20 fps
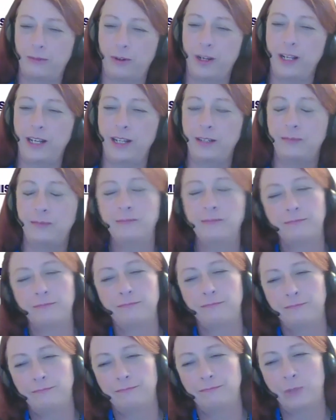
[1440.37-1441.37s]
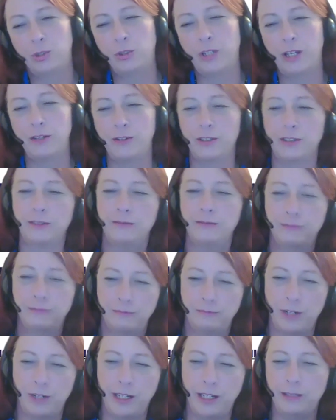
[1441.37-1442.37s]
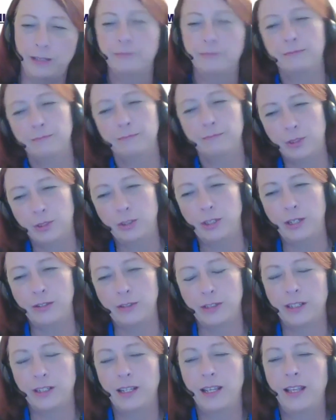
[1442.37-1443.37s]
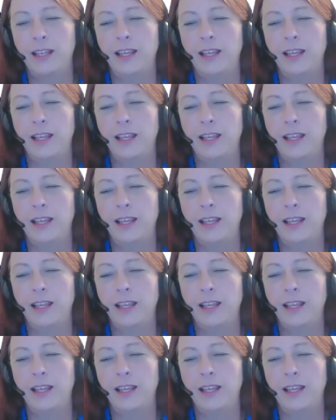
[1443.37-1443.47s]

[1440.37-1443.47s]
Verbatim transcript: ran it, bulldoze it, ran it, bulldoze it.